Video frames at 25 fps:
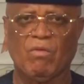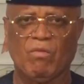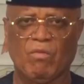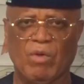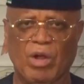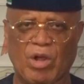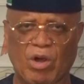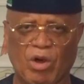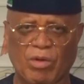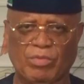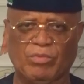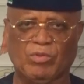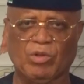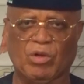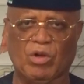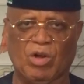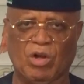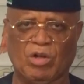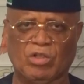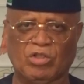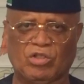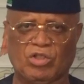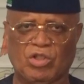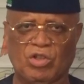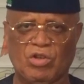We hope to
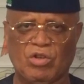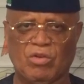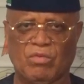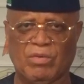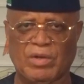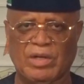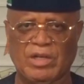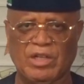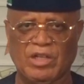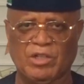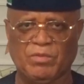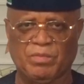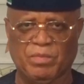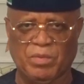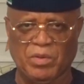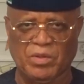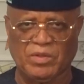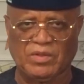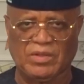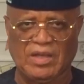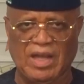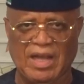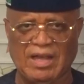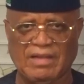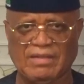continue with this
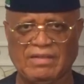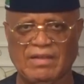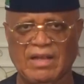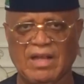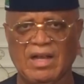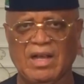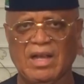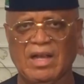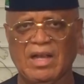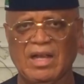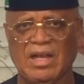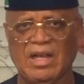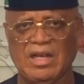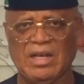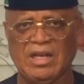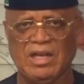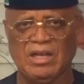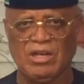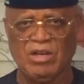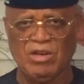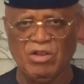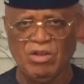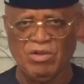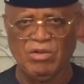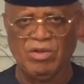process in
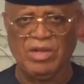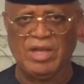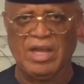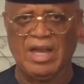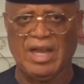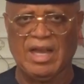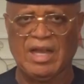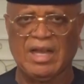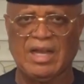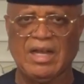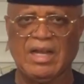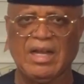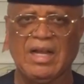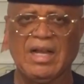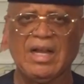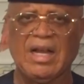the new year,